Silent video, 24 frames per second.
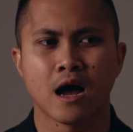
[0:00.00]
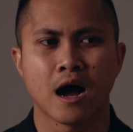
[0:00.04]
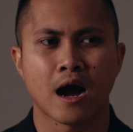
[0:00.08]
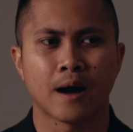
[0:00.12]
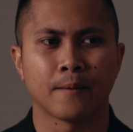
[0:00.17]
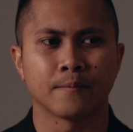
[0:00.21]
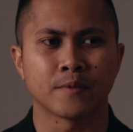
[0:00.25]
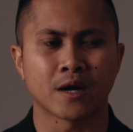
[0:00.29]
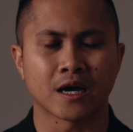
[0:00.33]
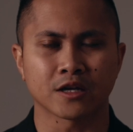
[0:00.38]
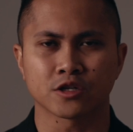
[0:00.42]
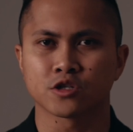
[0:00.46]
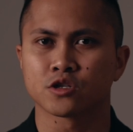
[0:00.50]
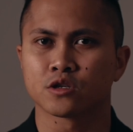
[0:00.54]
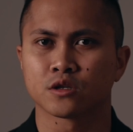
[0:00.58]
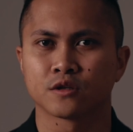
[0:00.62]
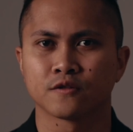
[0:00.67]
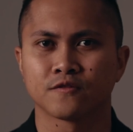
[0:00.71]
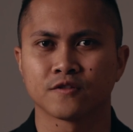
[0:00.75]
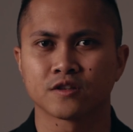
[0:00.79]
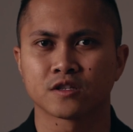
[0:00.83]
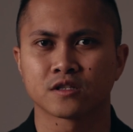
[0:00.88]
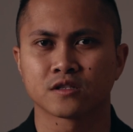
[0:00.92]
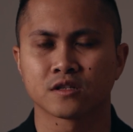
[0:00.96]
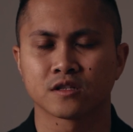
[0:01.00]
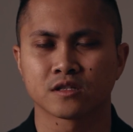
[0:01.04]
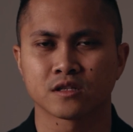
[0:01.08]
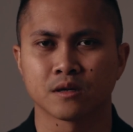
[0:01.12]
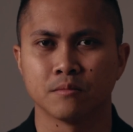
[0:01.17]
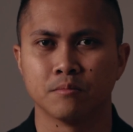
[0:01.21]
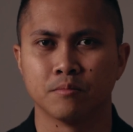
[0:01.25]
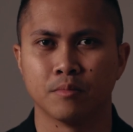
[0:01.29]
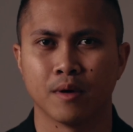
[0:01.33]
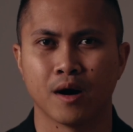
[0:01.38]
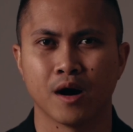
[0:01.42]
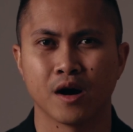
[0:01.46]
I'm not sure if it's just a
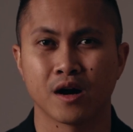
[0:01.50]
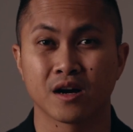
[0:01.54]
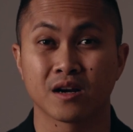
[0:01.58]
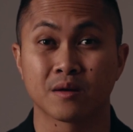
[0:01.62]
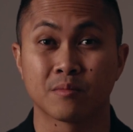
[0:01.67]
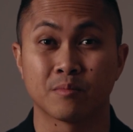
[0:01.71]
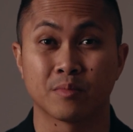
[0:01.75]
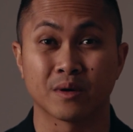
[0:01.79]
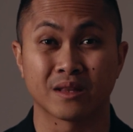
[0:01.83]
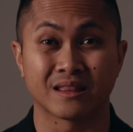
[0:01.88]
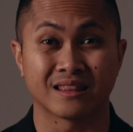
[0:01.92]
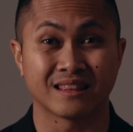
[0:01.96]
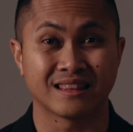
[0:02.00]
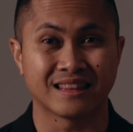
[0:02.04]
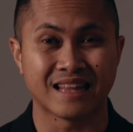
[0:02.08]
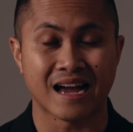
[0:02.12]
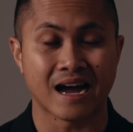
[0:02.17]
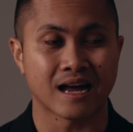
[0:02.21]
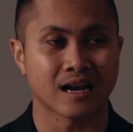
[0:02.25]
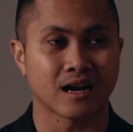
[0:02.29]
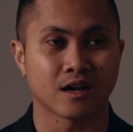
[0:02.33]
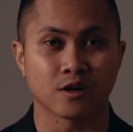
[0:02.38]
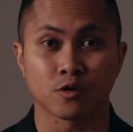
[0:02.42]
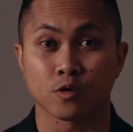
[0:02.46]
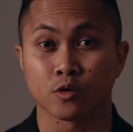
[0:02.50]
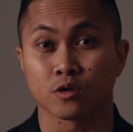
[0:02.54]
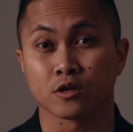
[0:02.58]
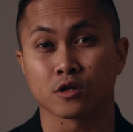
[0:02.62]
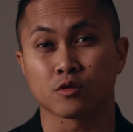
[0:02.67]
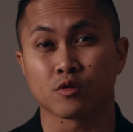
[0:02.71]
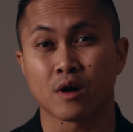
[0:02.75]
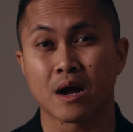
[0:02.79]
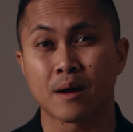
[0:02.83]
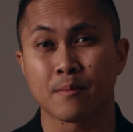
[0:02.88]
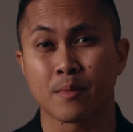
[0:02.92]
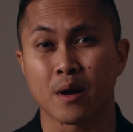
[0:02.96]
bug, but that annoyed the
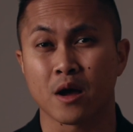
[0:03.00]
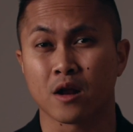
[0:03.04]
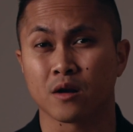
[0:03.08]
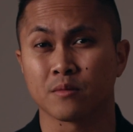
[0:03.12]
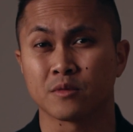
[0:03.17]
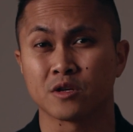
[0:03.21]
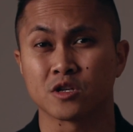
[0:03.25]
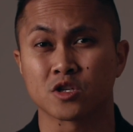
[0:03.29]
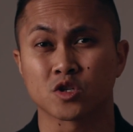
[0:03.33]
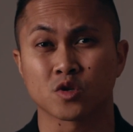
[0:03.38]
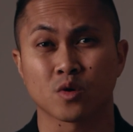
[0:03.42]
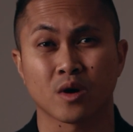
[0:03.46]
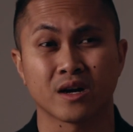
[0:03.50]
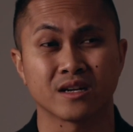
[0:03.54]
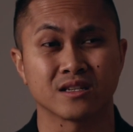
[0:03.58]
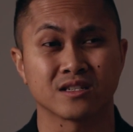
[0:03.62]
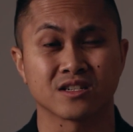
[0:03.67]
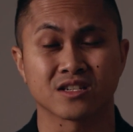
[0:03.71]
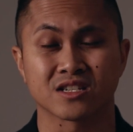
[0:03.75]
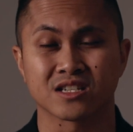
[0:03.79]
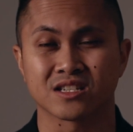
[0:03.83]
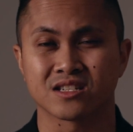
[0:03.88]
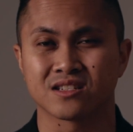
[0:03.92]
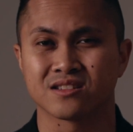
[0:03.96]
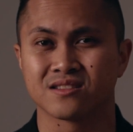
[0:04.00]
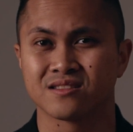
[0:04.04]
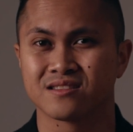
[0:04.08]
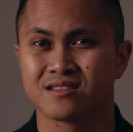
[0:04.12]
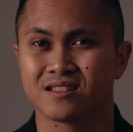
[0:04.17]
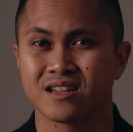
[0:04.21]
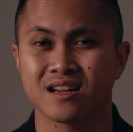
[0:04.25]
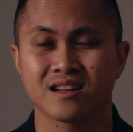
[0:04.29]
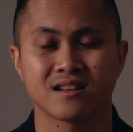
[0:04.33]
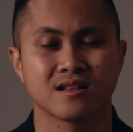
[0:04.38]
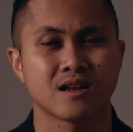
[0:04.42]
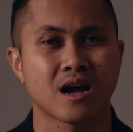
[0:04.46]
crap out of me, so I just
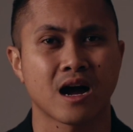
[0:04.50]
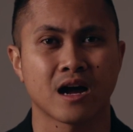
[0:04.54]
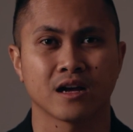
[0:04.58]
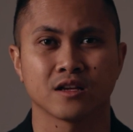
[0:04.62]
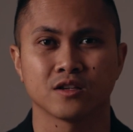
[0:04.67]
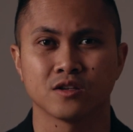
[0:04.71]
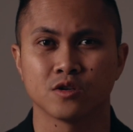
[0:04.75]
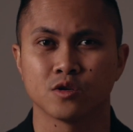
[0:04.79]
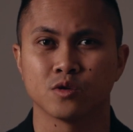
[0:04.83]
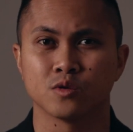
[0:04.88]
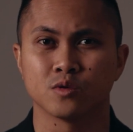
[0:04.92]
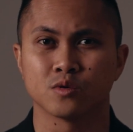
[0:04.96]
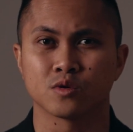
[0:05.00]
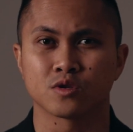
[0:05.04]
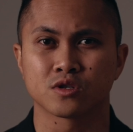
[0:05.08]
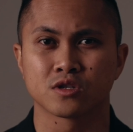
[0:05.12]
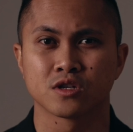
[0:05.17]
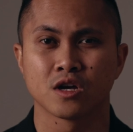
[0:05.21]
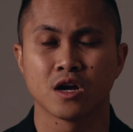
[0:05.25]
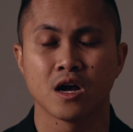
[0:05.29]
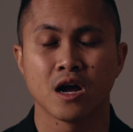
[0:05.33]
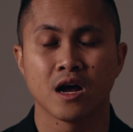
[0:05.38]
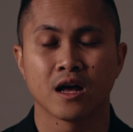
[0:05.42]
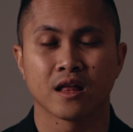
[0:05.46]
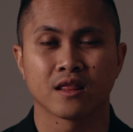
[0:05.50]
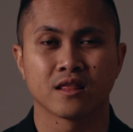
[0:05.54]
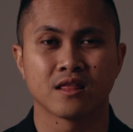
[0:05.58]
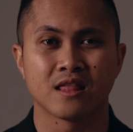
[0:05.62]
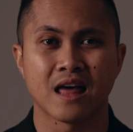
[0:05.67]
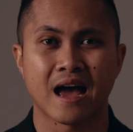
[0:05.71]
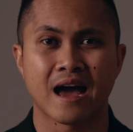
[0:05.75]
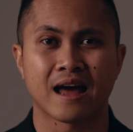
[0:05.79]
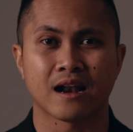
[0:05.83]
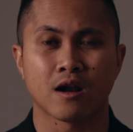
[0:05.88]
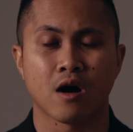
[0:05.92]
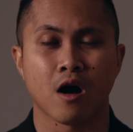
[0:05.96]
did not use
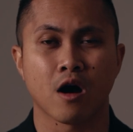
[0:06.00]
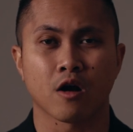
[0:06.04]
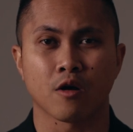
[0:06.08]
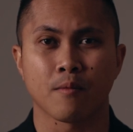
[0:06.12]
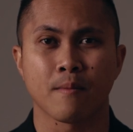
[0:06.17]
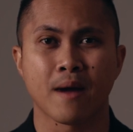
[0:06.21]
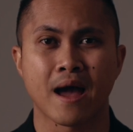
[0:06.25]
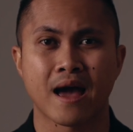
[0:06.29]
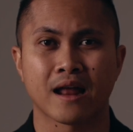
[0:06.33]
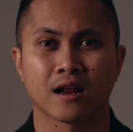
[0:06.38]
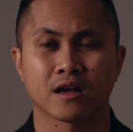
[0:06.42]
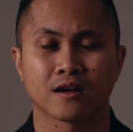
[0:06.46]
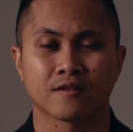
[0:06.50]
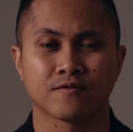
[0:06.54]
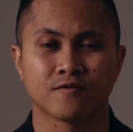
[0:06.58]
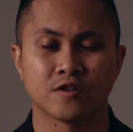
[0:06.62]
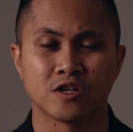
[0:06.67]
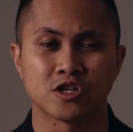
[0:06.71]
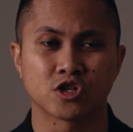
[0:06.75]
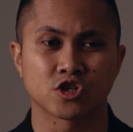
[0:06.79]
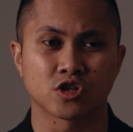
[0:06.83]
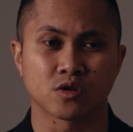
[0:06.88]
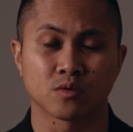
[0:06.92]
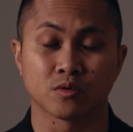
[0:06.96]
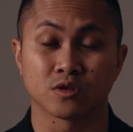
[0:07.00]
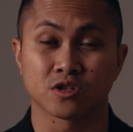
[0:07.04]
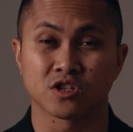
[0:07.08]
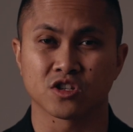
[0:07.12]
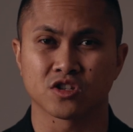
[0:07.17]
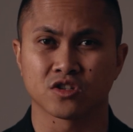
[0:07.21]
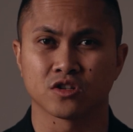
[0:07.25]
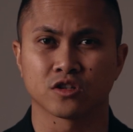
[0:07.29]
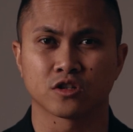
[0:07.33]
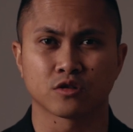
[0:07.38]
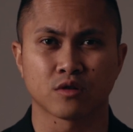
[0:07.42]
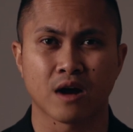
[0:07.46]
that automatic feature, which
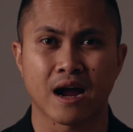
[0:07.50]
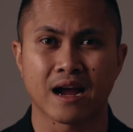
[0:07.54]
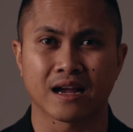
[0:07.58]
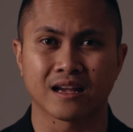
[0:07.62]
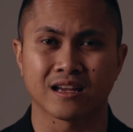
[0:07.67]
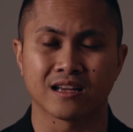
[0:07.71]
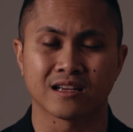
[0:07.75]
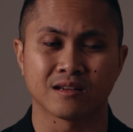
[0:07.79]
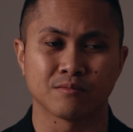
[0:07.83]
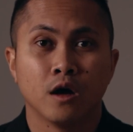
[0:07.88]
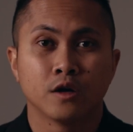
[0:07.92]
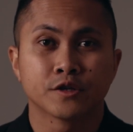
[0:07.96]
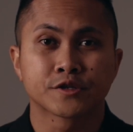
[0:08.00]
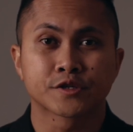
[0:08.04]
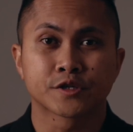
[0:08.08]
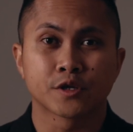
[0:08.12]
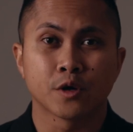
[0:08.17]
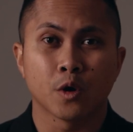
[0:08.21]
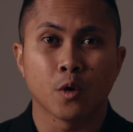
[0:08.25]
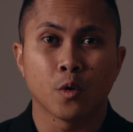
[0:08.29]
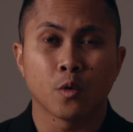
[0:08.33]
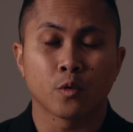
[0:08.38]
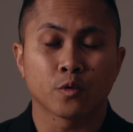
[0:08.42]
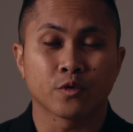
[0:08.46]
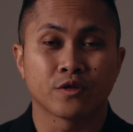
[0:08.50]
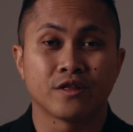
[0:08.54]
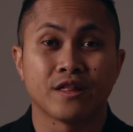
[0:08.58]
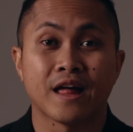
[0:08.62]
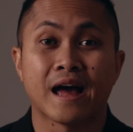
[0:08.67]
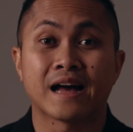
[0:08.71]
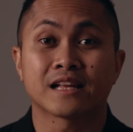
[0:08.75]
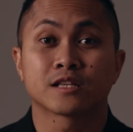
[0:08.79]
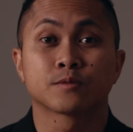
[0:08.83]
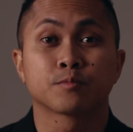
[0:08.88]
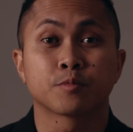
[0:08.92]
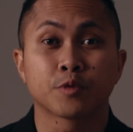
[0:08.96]
is the tracking. So
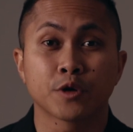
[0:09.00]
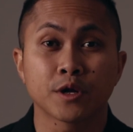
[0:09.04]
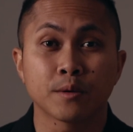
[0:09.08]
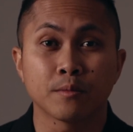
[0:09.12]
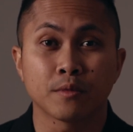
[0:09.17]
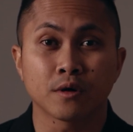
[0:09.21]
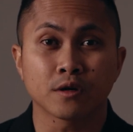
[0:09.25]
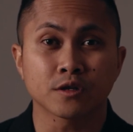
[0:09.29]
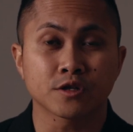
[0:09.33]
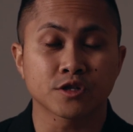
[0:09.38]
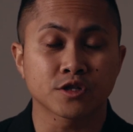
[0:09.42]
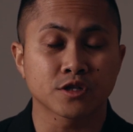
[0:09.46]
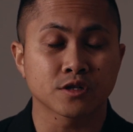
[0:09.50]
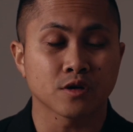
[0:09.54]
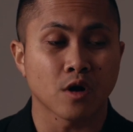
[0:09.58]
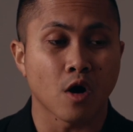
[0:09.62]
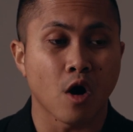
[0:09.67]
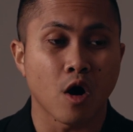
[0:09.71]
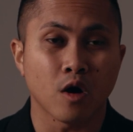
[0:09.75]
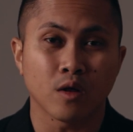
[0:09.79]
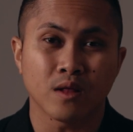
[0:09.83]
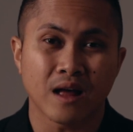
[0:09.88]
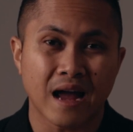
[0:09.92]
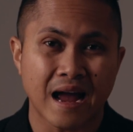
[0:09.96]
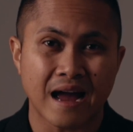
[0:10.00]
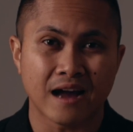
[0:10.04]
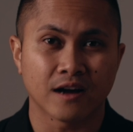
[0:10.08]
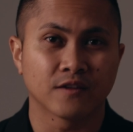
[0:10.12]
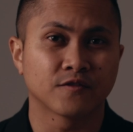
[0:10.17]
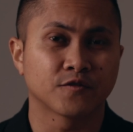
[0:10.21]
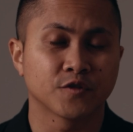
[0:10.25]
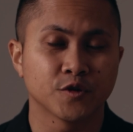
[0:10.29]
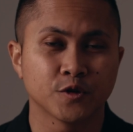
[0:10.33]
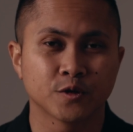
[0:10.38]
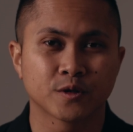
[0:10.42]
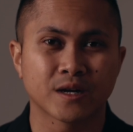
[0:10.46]
that's pretty much all I
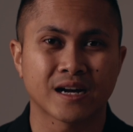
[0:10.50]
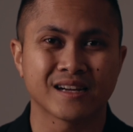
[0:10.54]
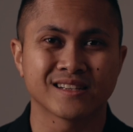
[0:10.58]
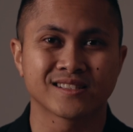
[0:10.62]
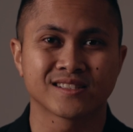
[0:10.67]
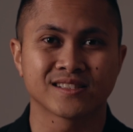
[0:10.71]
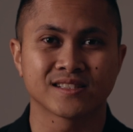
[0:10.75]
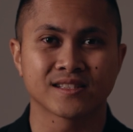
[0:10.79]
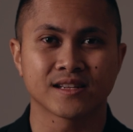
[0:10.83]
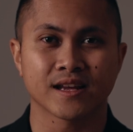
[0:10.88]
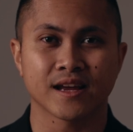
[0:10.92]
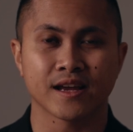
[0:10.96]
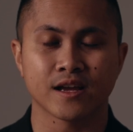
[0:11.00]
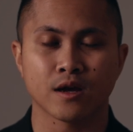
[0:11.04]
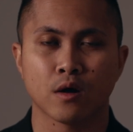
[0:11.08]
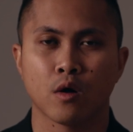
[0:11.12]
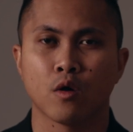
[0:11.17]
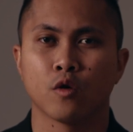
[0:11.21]
have for you guys today.